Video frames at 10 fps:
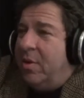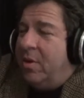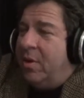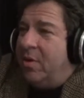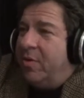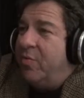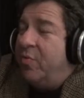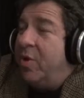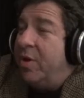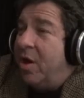he
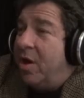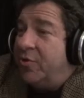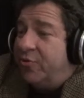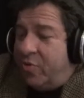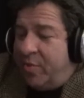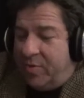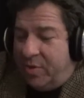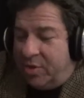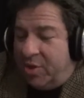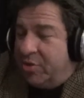would run cars for him. He
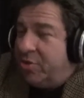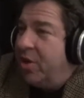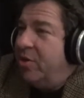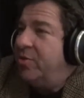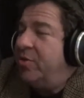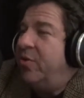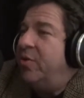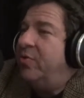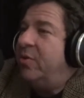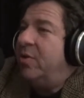would change titles and
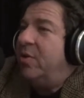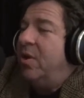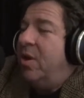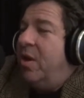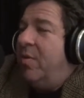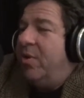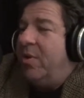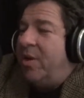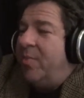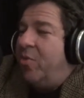things like that. But
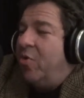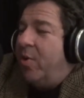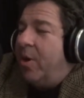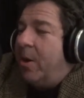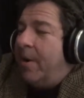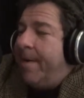yeah, that broke my heart.